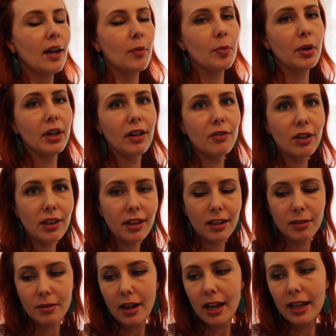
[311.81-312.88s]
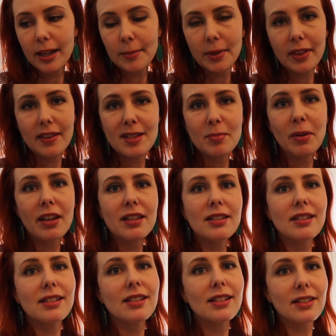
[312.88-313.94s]
I put everything away, but this
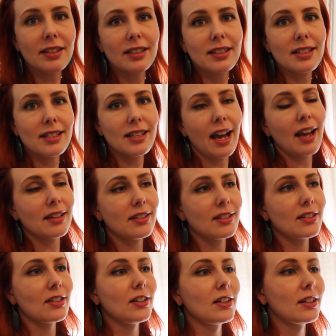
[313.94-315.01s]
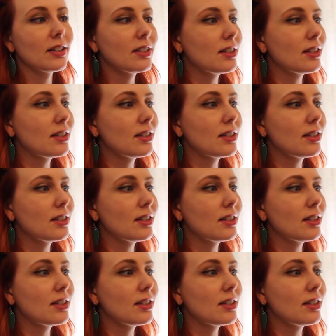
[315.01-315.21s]
place is still a disaster.